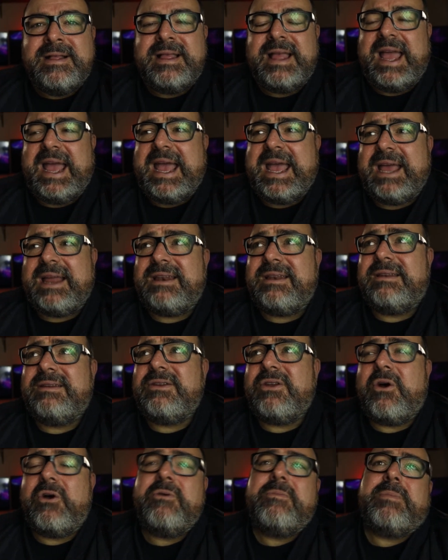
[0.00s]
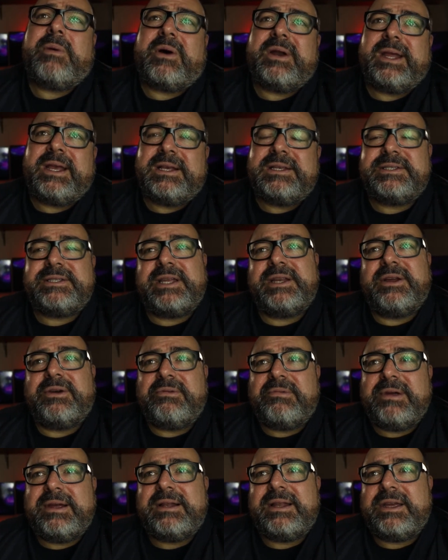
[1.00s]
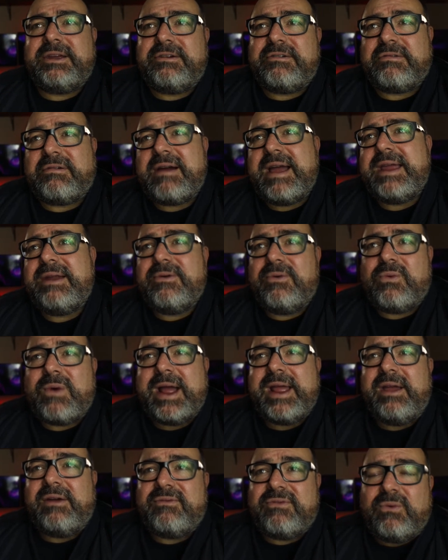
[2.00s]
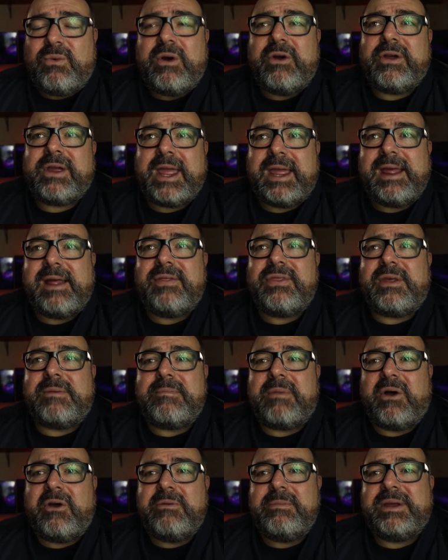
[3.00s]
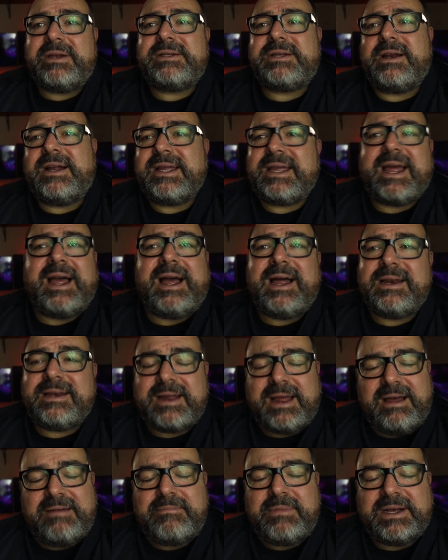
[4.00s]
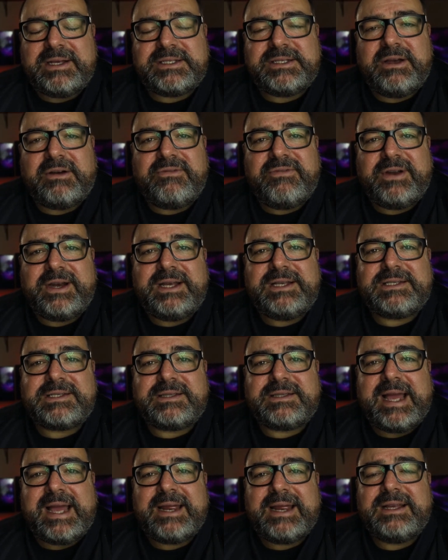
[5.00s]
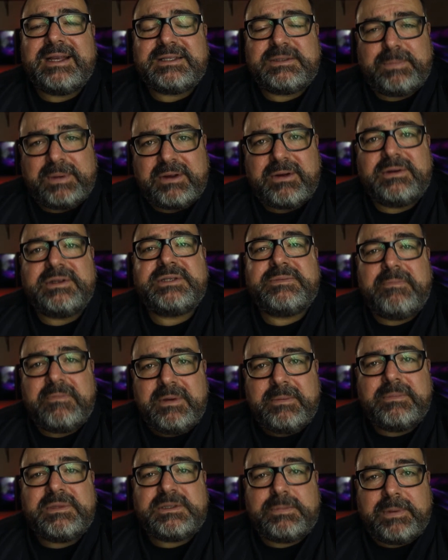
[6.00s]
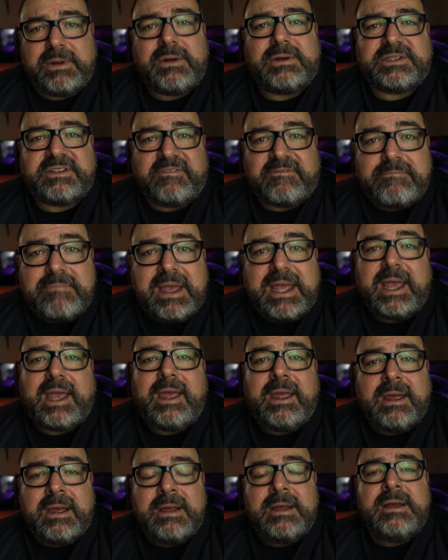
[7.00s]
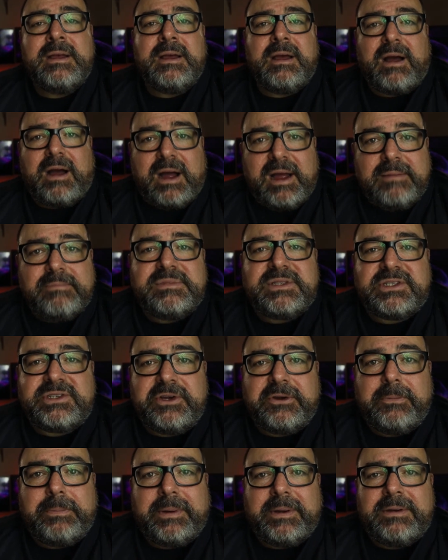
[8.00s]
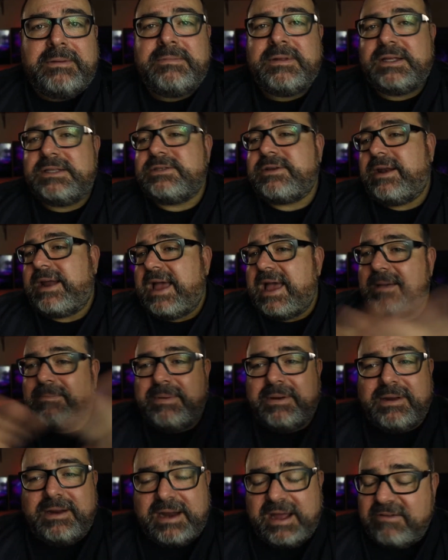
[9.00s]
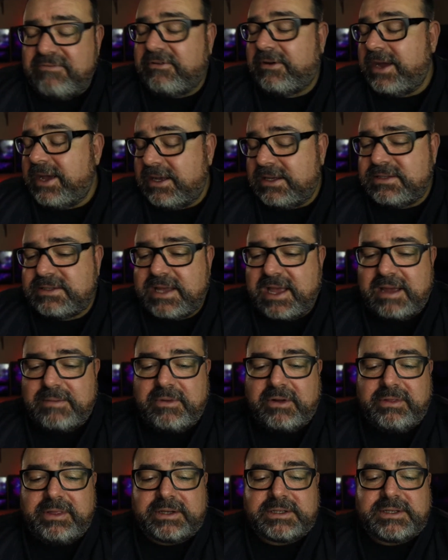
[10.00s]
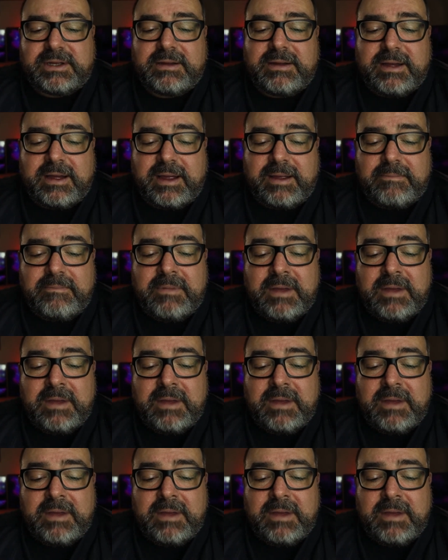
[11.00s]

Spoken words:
and nobody is in a really great way of working at the moment and I can't cut myself any slack. It's because of me. I'm stupid. It's going to happen in every exam all the time.